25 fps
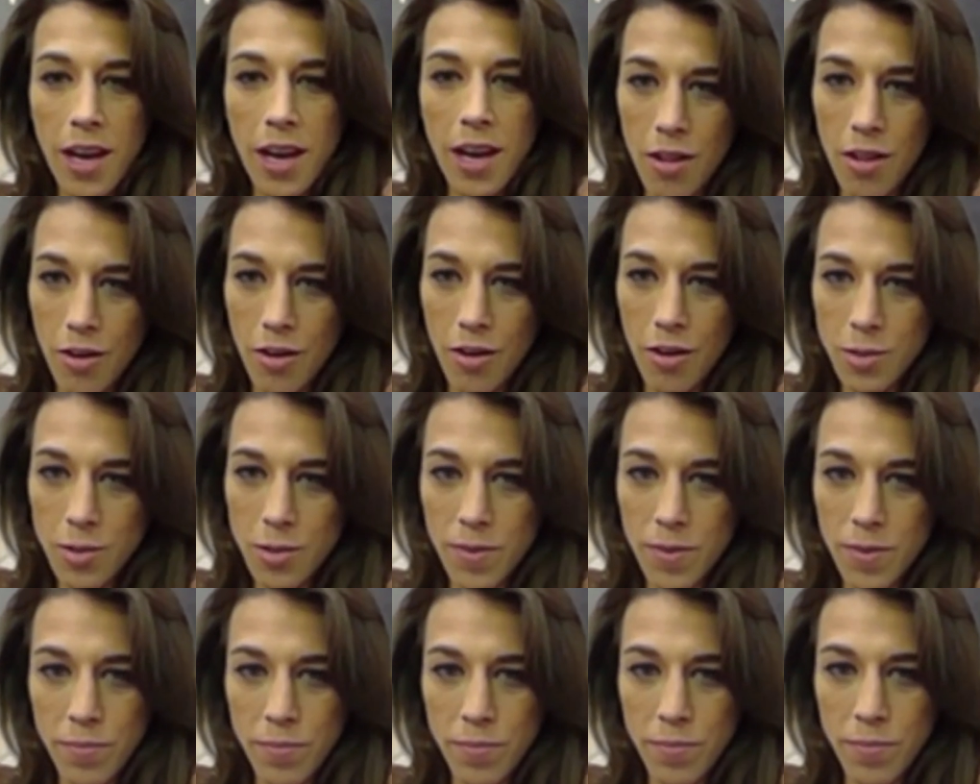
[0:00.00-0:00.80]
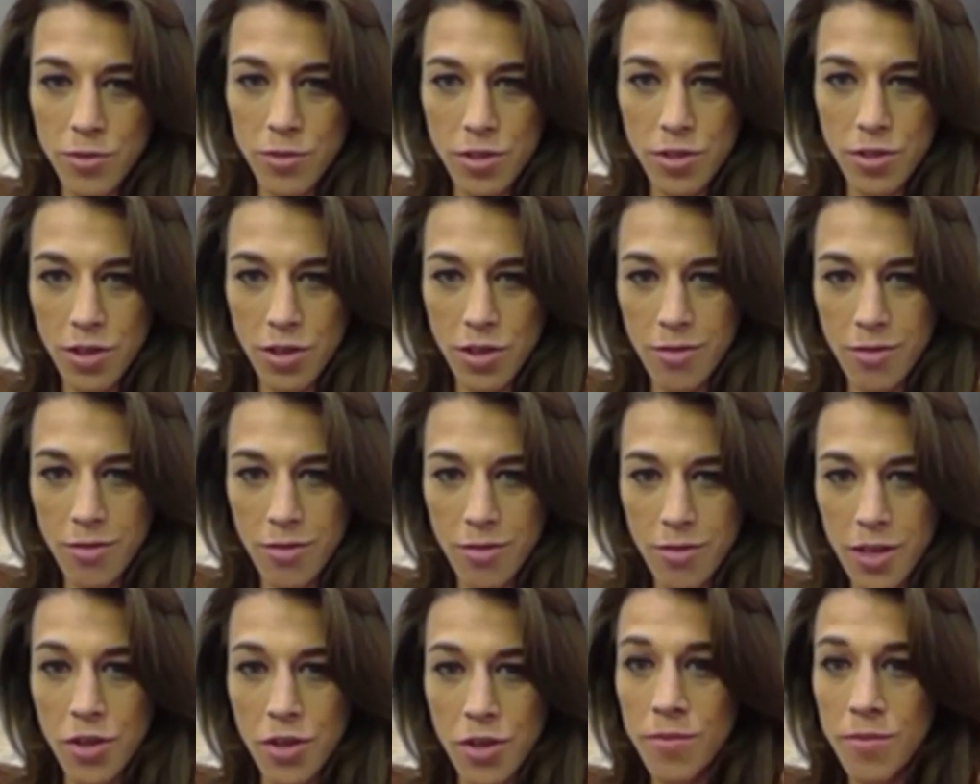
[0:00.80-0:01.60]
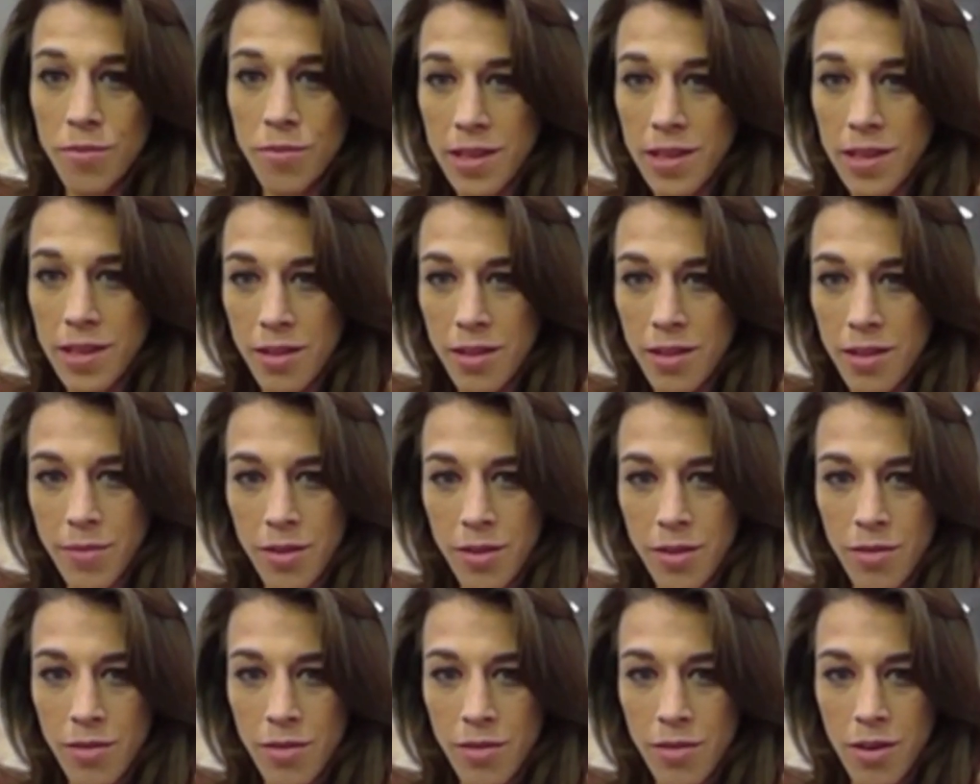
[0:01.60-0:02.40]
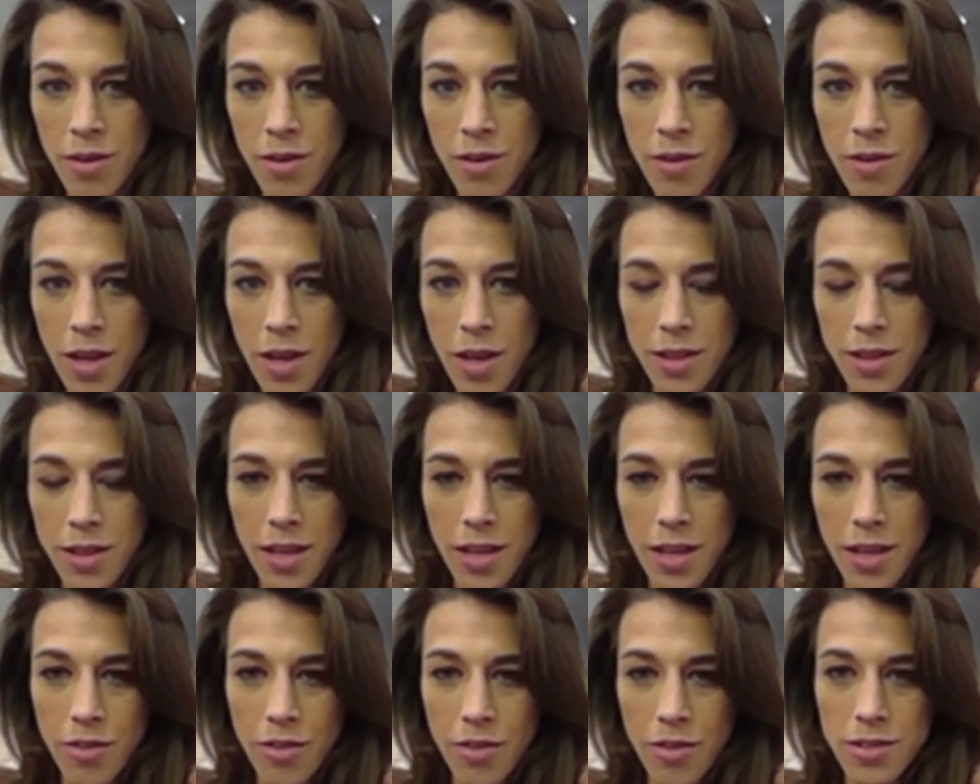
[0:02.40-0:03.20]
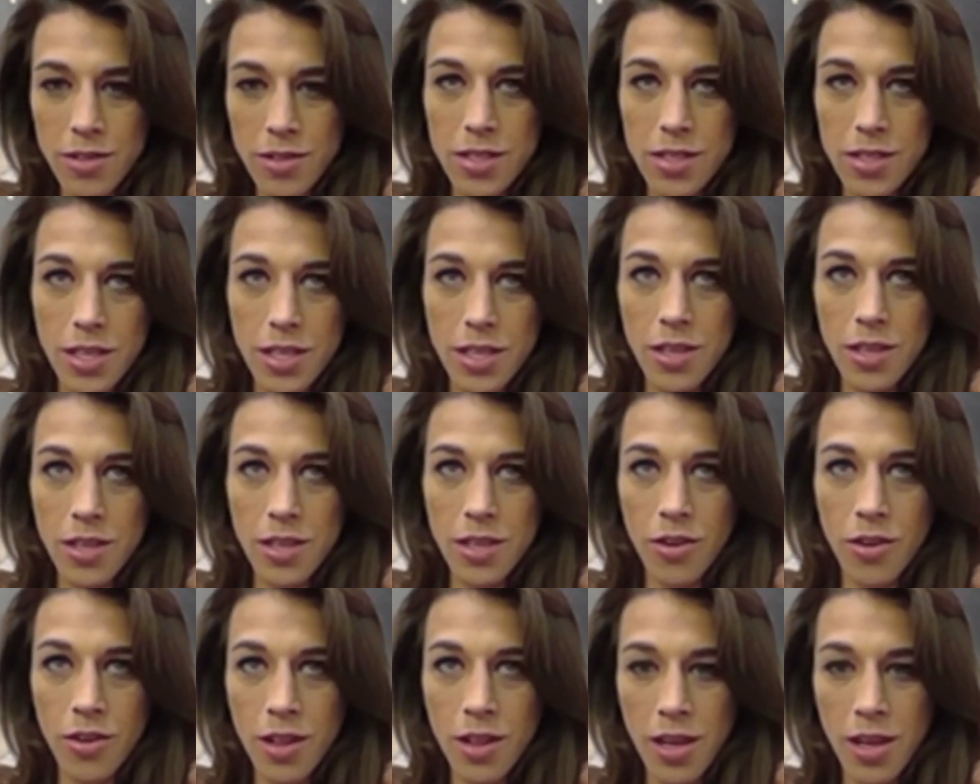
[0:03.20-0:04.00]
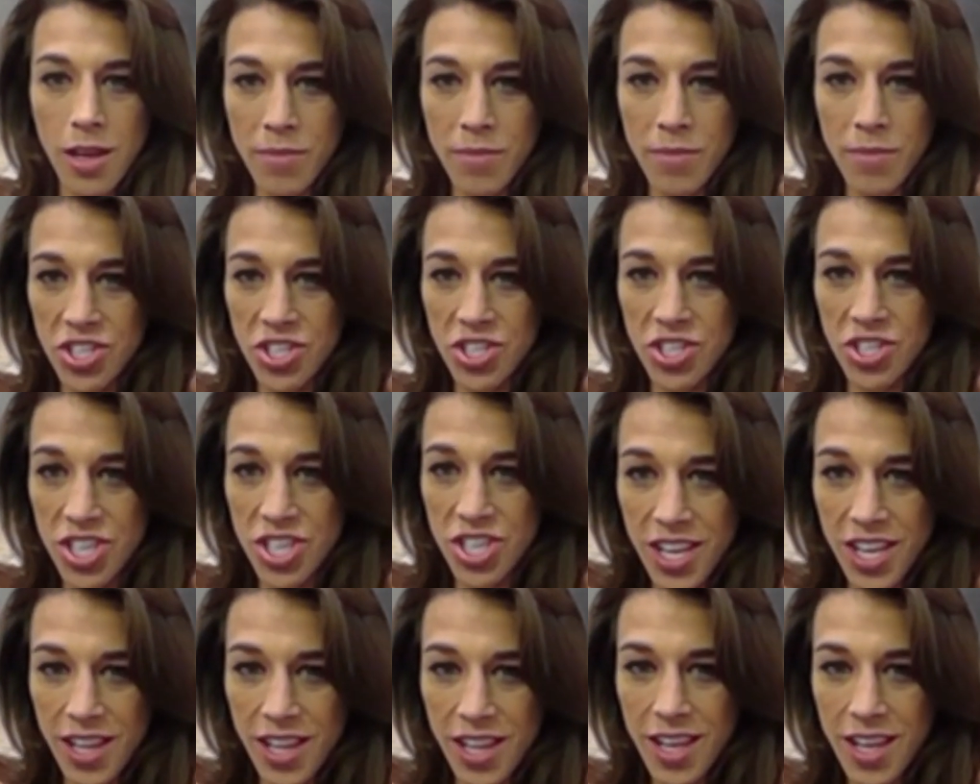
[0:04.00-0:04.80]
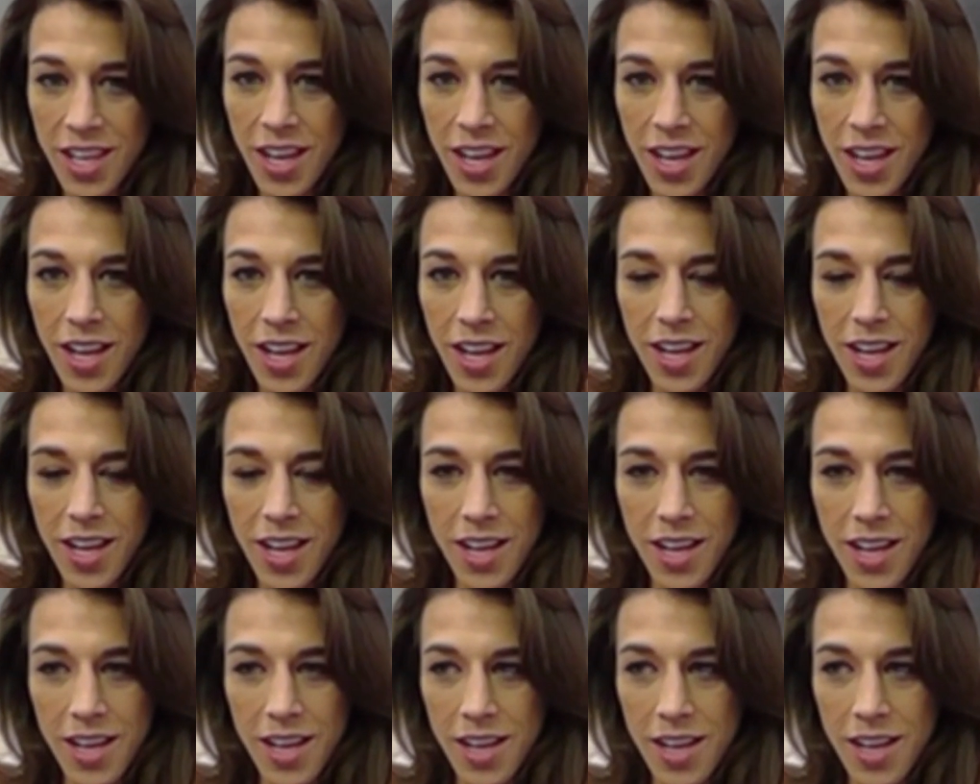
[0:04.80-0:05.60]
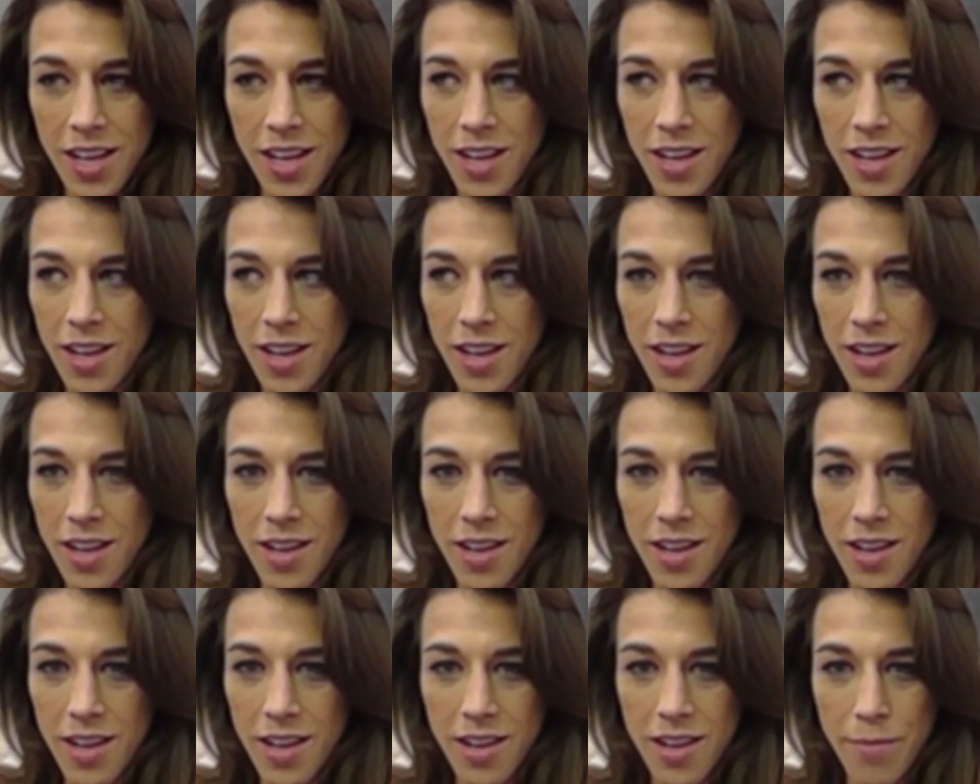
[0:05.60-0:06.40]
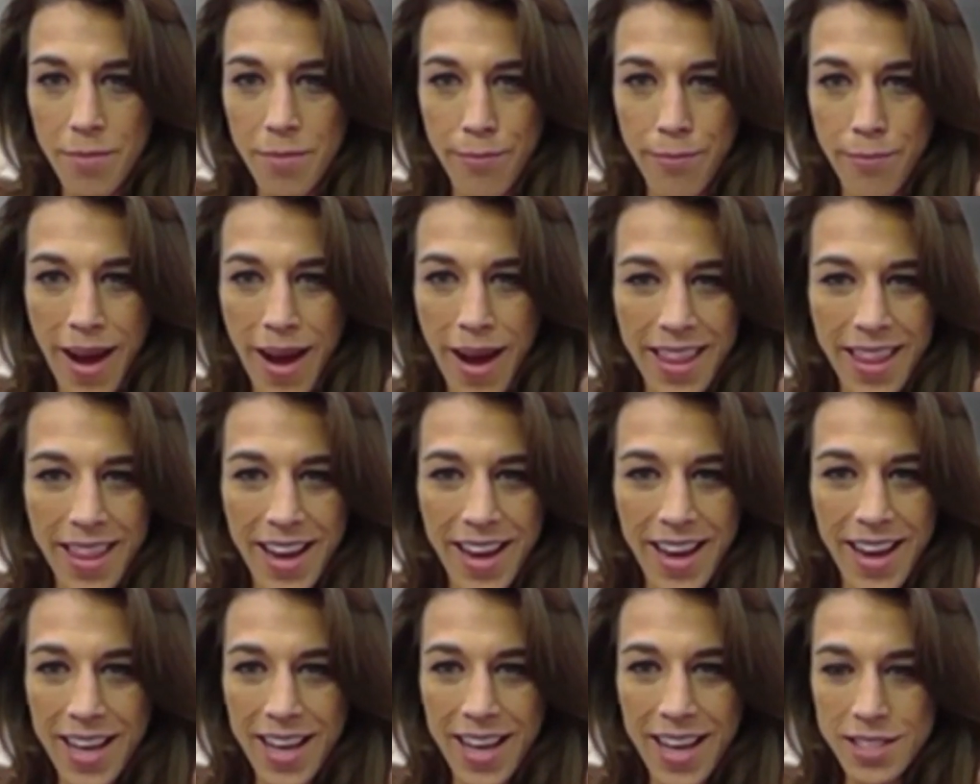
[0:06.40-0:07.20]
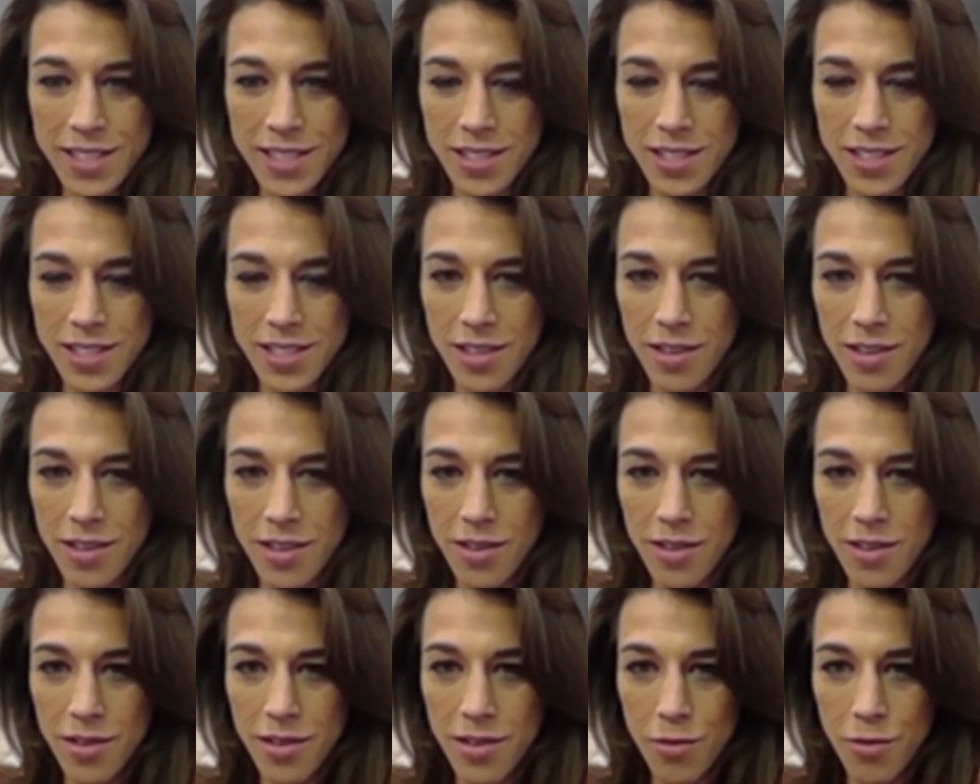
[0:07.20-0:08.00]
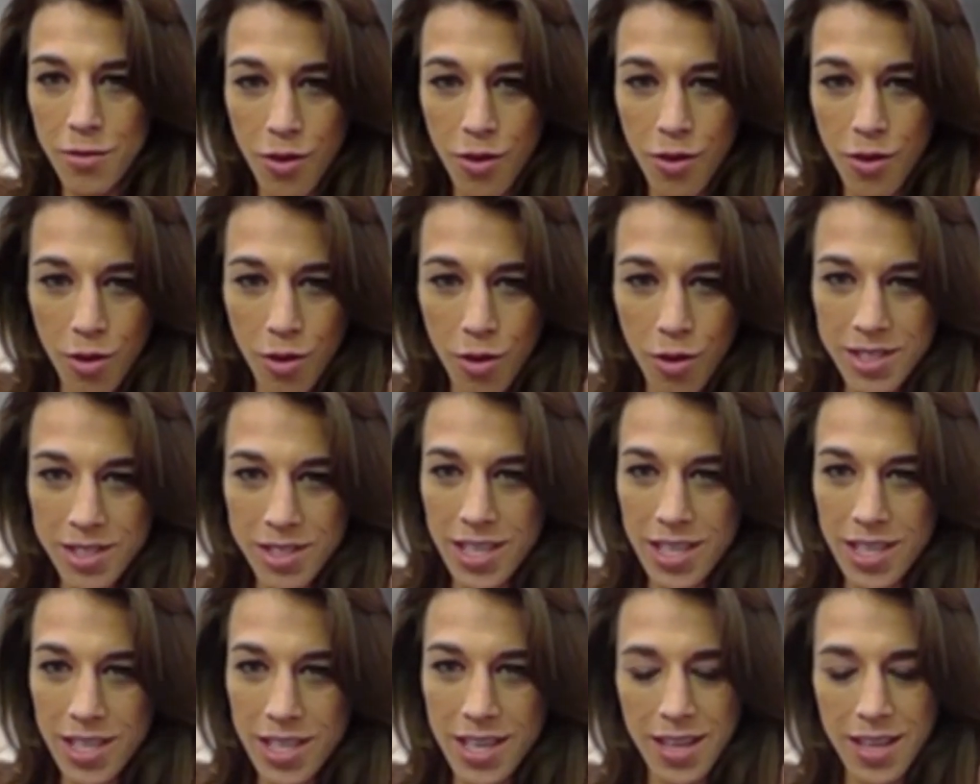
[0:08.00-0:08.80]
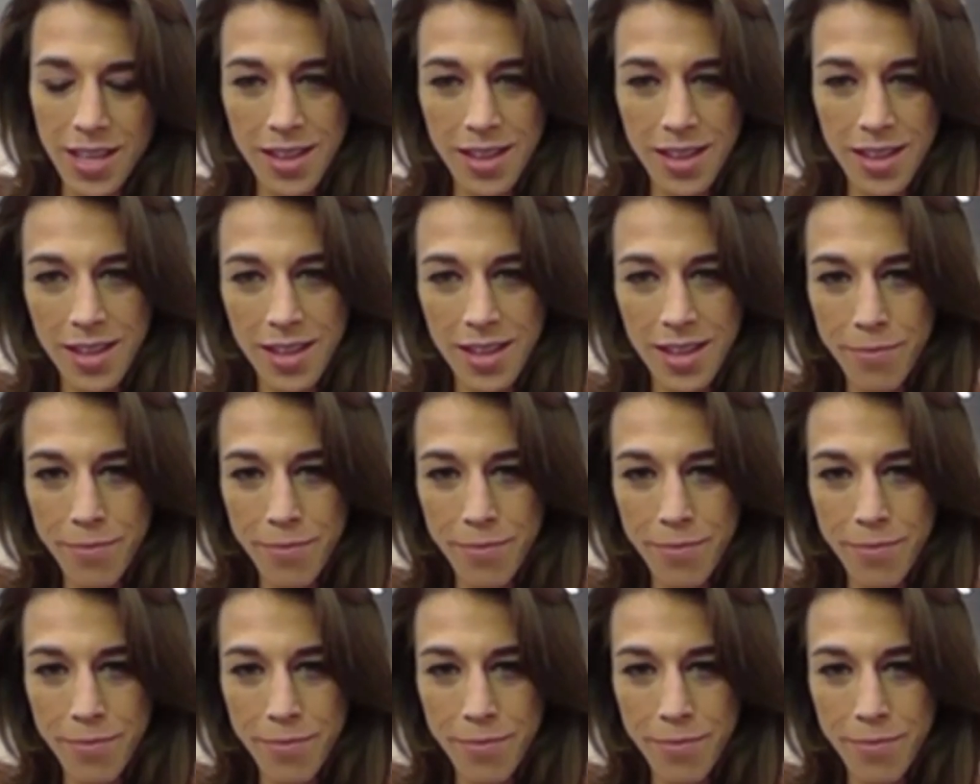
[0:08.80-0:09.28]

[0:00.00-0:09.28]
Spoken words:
after I lost, people saw a human in me. They don't see only a machine, a badass who goes there